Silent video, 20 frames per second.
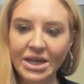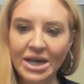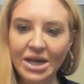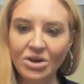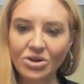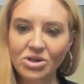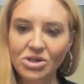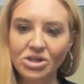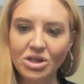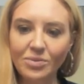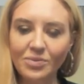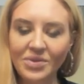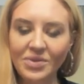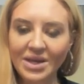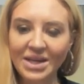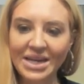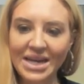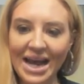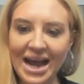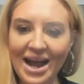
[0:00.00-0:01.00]
can or
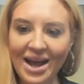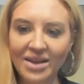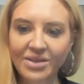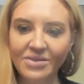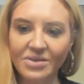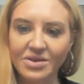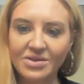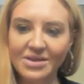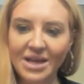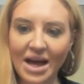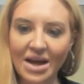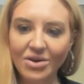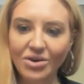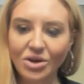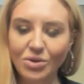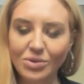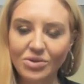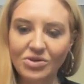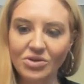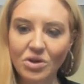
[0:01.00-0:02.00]
something and ask because I don't
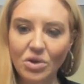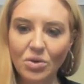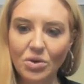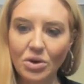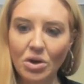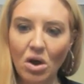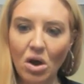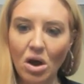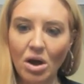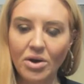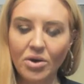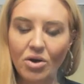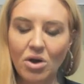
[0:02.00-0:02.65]
know what's going on,